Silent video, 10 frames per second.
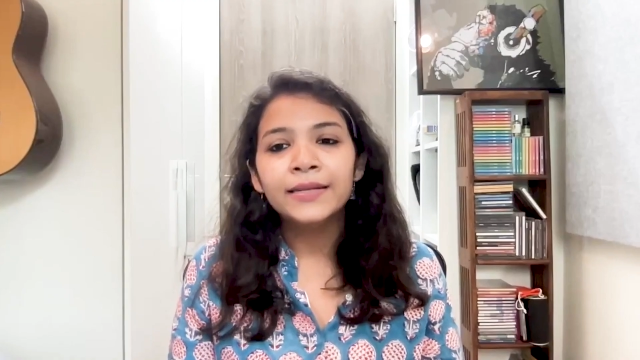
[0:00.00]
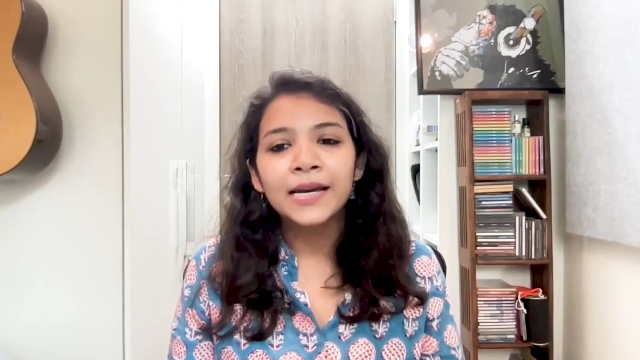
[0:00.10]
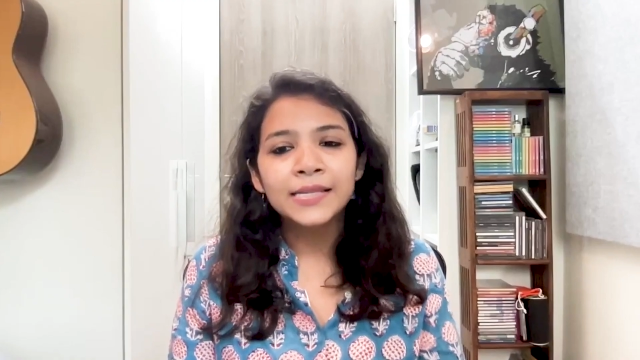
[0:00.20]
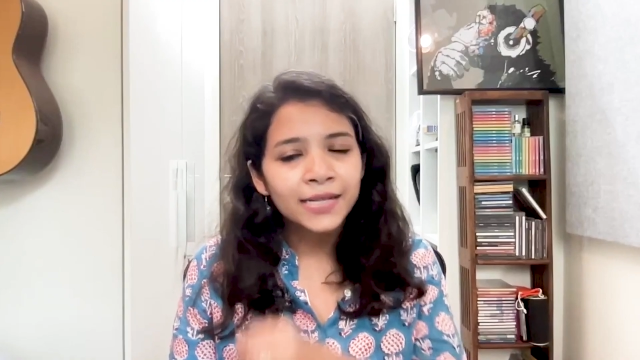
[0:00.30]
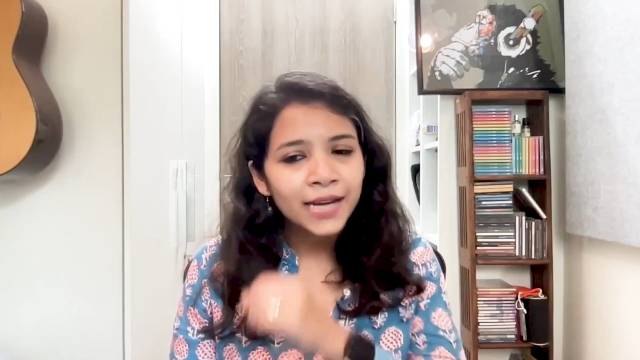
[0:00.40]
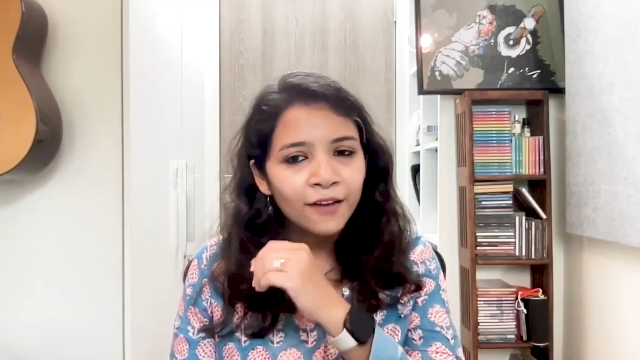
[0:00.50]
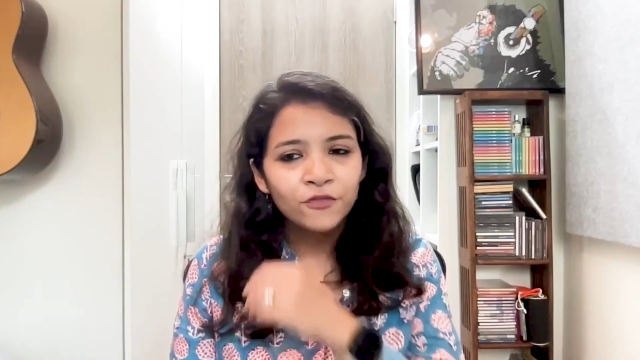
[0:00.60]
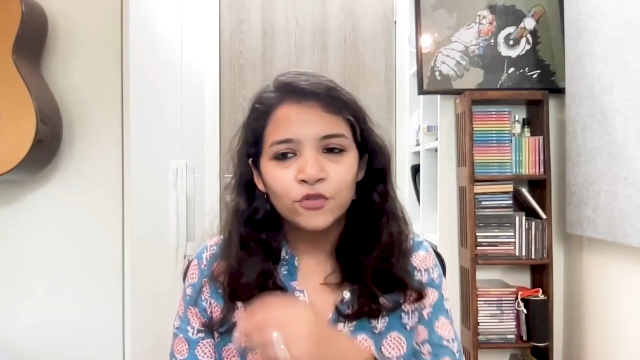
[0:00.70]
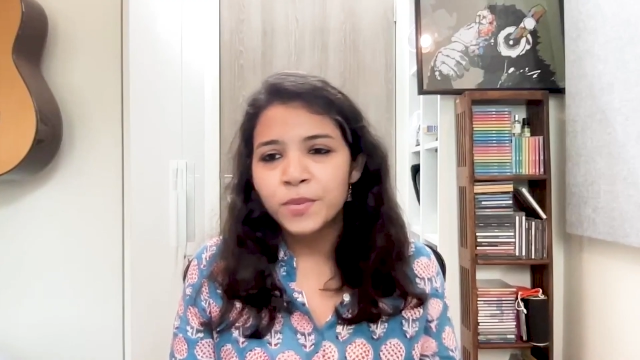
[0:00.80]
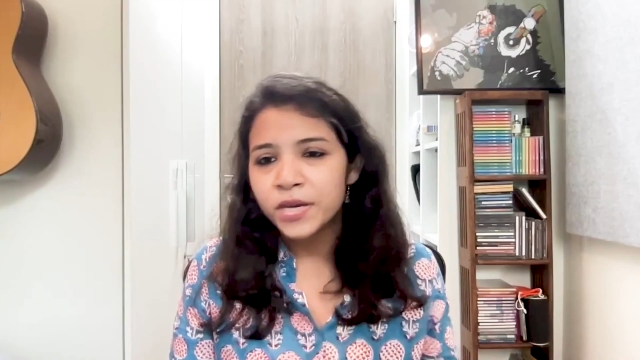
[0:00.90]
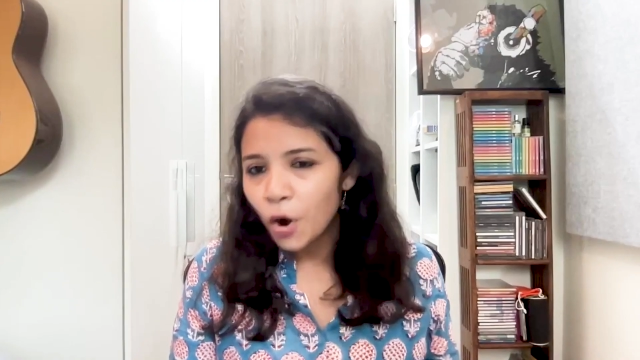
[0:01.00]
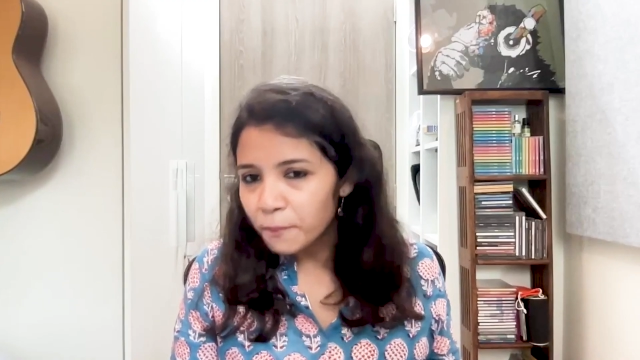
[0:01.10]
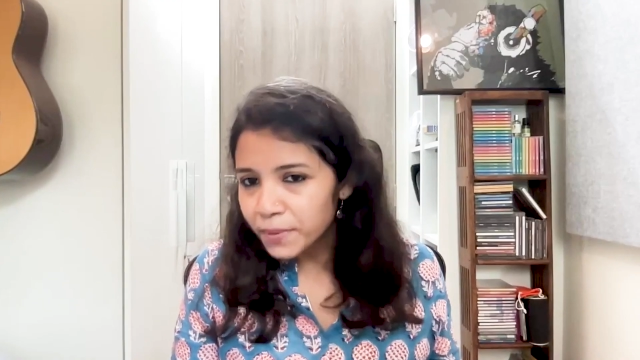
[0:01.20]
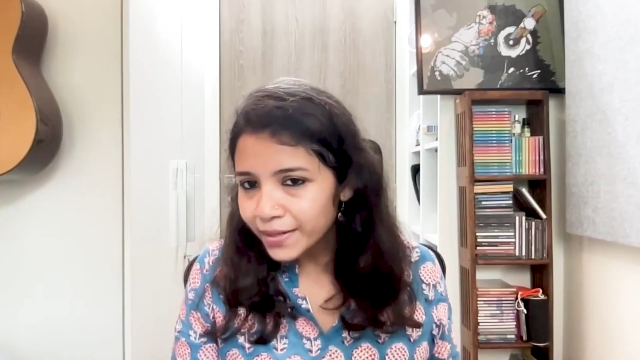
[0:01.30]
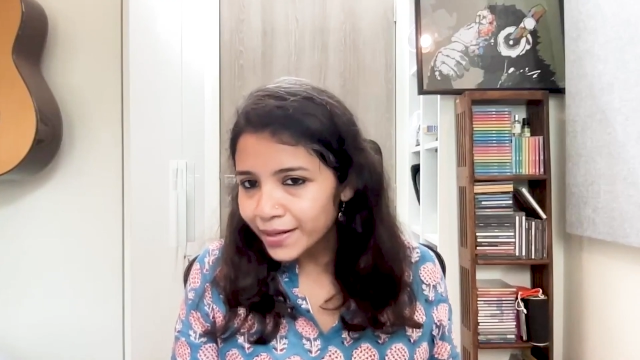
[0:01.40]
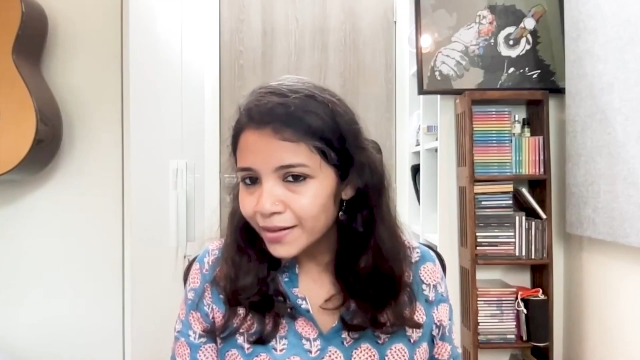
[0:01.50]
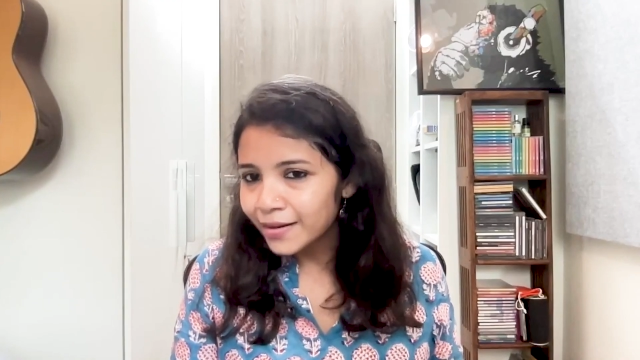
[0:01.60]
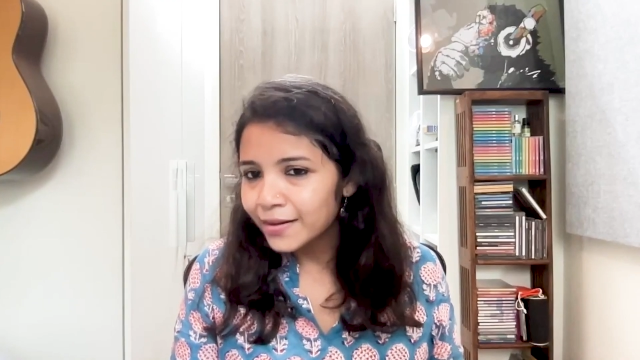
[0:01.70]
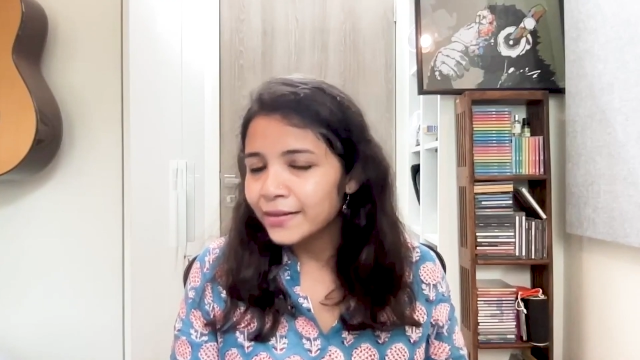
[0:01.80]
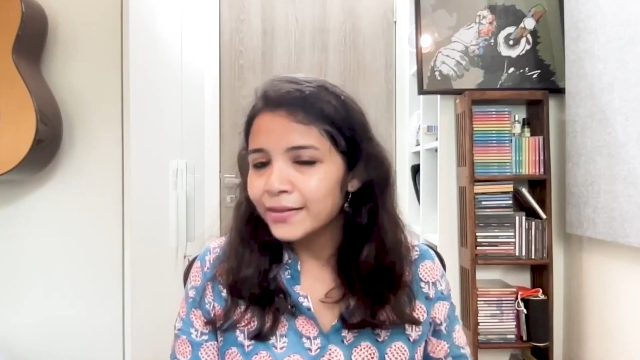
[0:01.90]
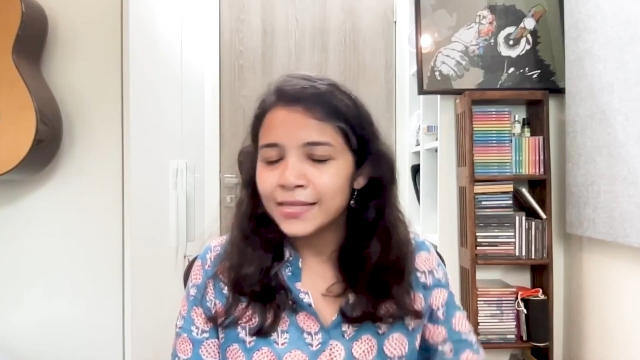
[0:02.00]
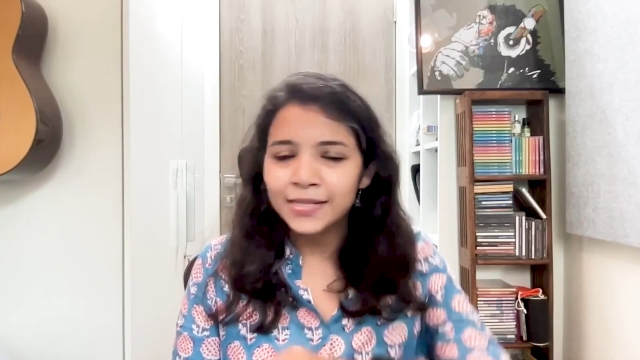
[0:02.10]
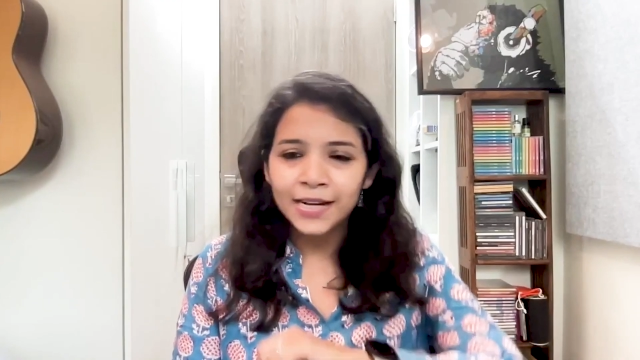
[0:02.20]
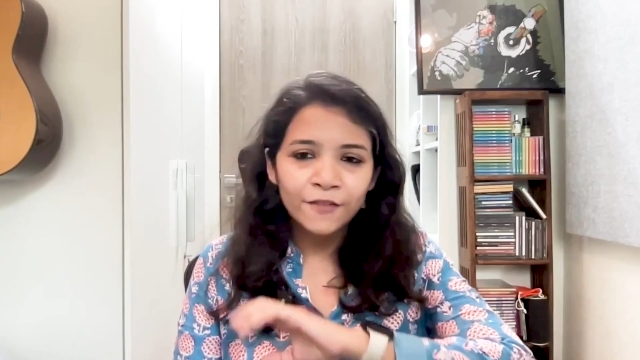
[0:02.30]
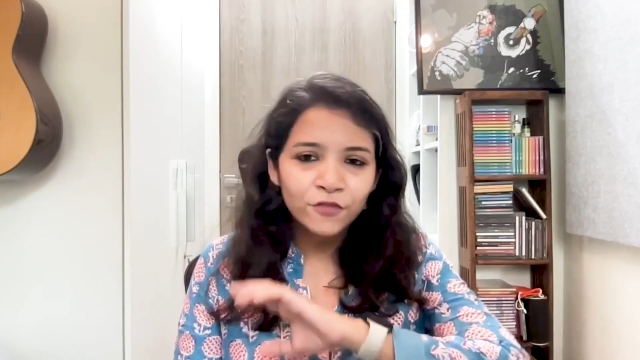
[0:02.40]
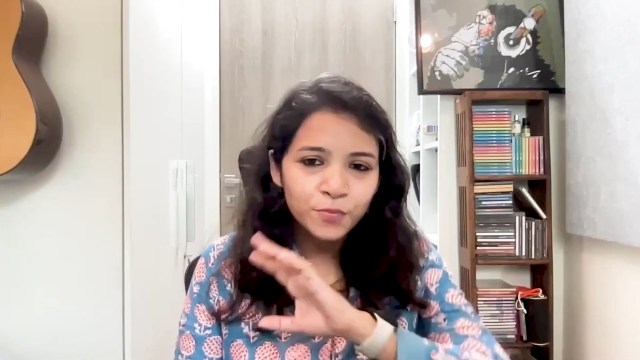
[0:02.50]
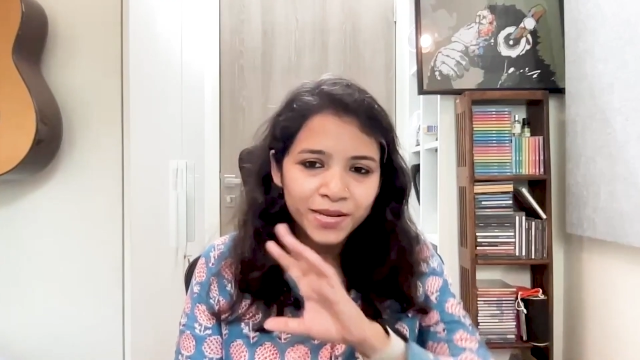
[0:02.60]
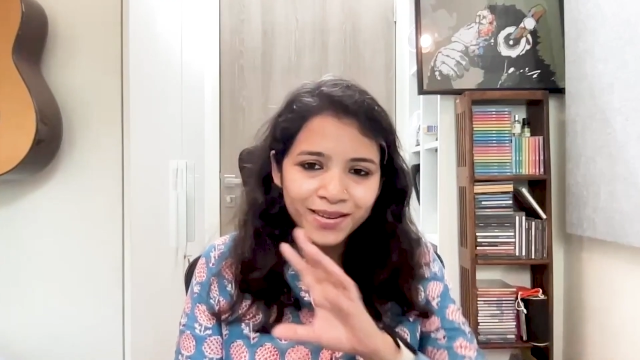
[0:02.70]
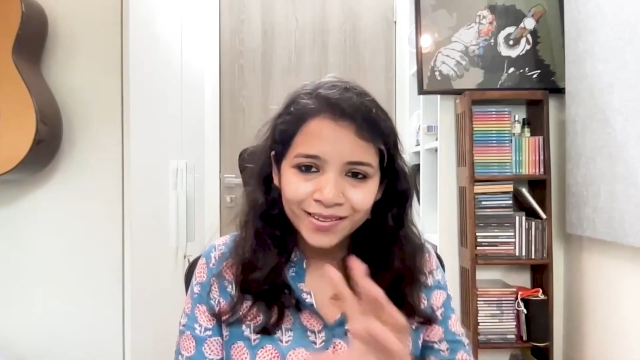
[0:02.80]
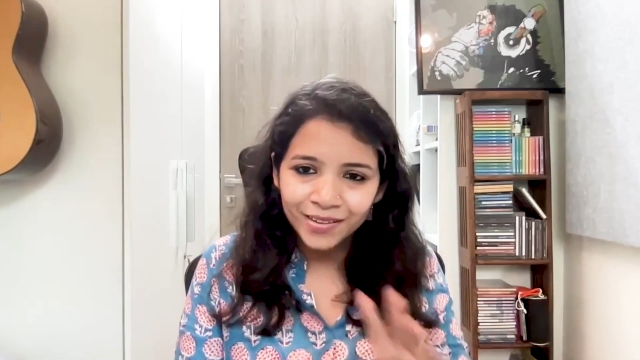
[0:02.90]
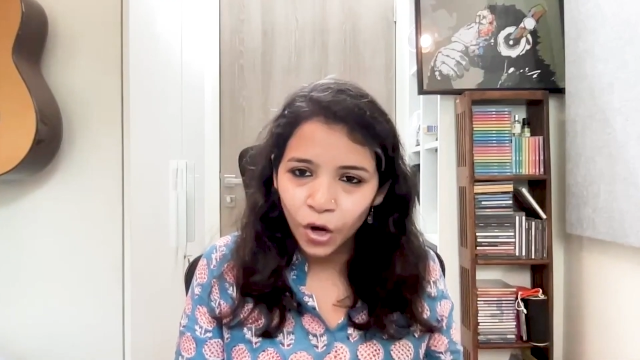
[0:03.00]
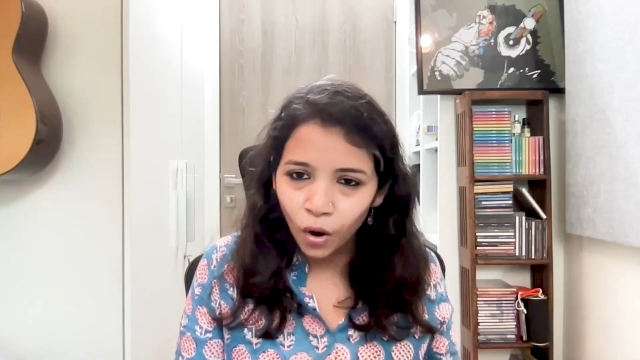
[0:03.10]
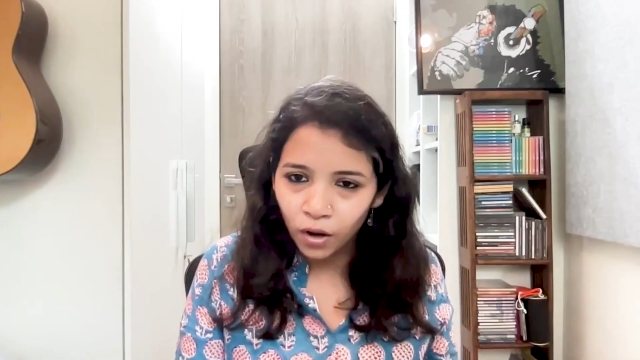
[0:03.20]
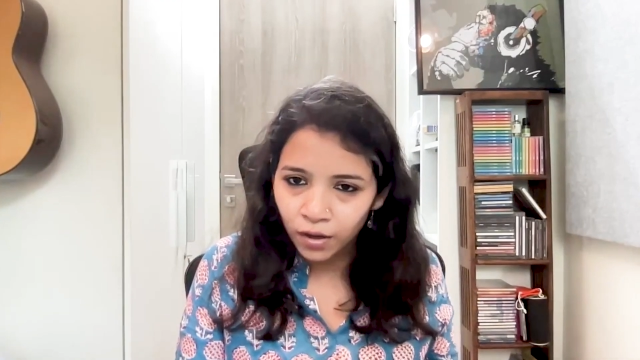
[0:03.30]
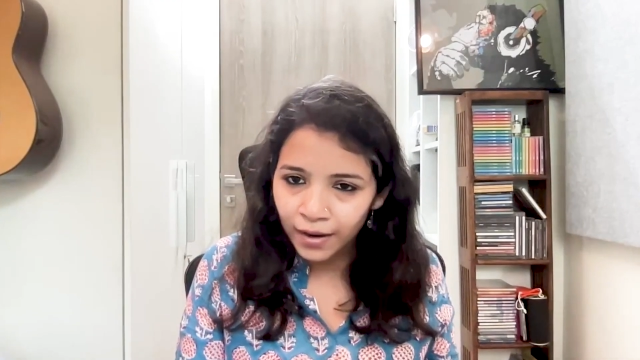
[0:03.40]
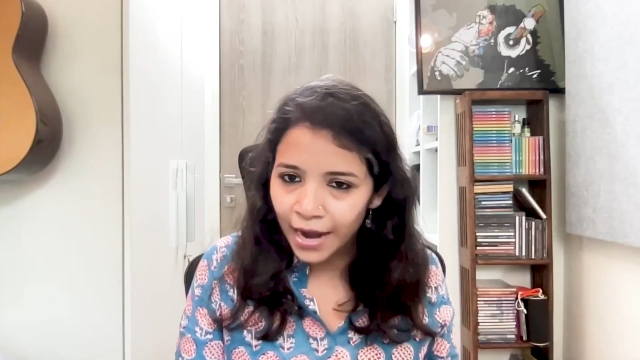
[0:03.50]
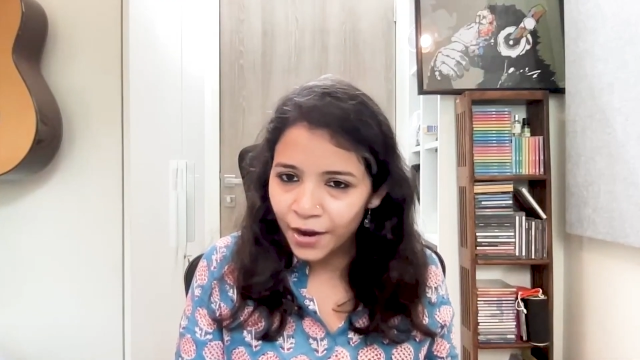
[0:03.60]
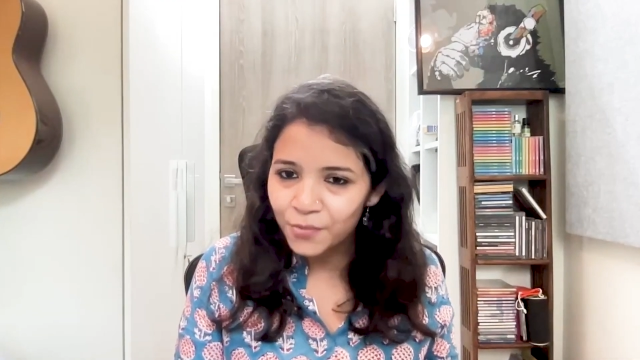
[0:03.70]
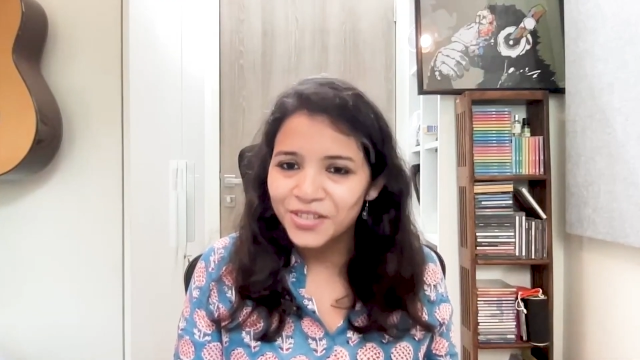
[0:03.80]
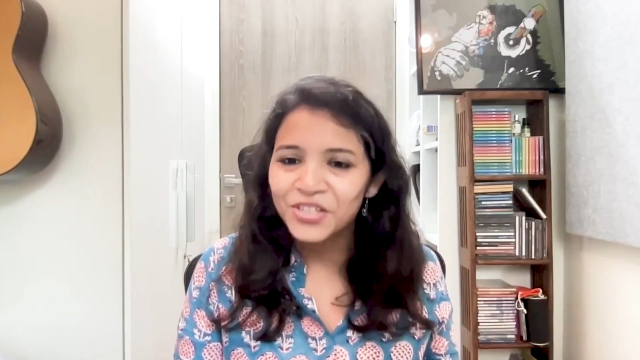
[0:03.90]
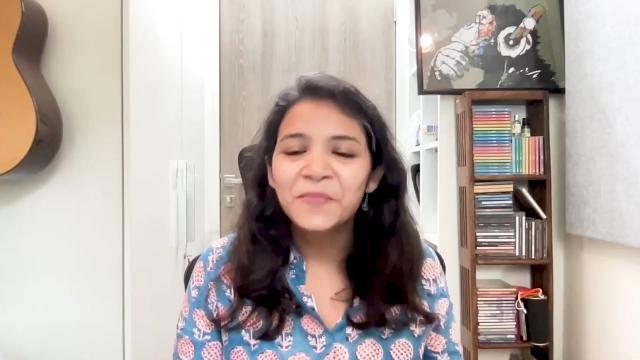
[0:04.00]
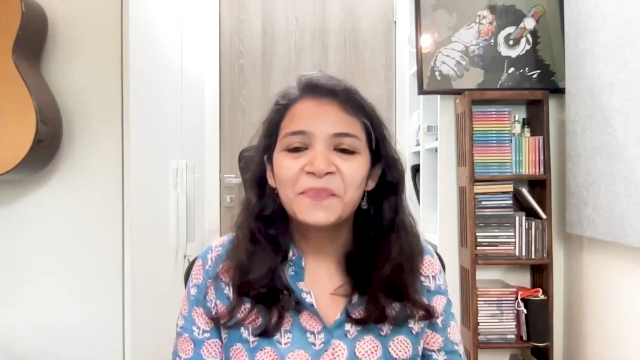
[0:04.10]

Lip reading: doesn't have to be complicated. It doesn't have to be in lawyer language,